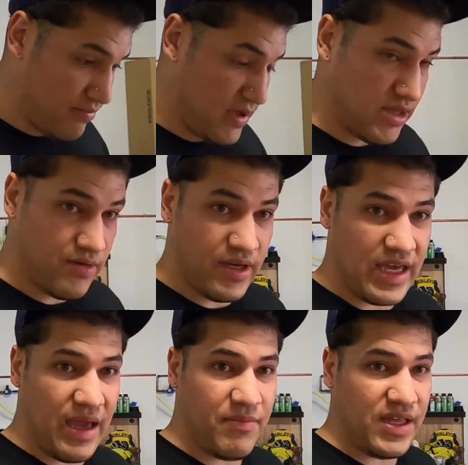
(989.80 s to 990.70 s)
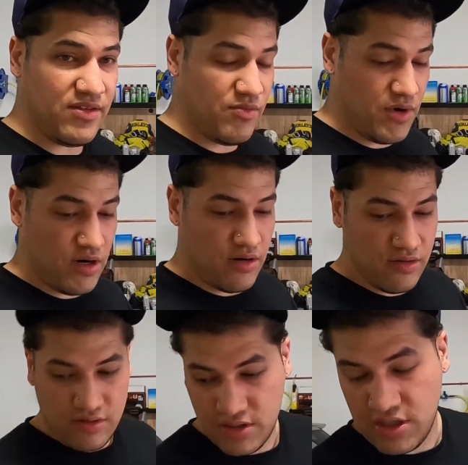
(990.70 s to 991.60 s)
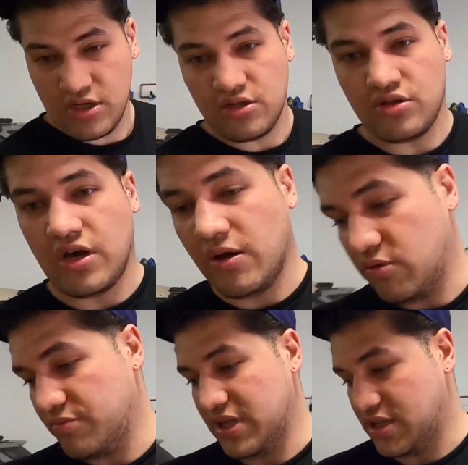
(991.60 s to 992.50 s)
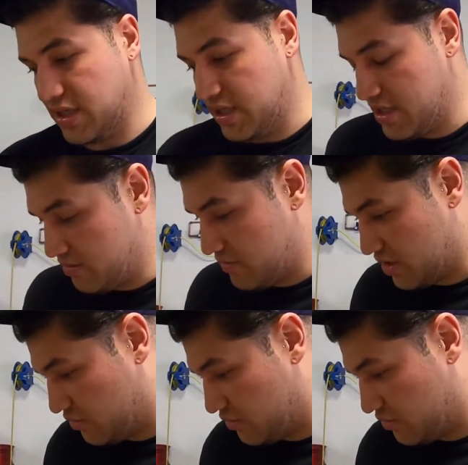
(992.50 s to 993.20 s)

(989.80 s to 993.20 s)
He's going camping tomorrow, so I won't be seeing him this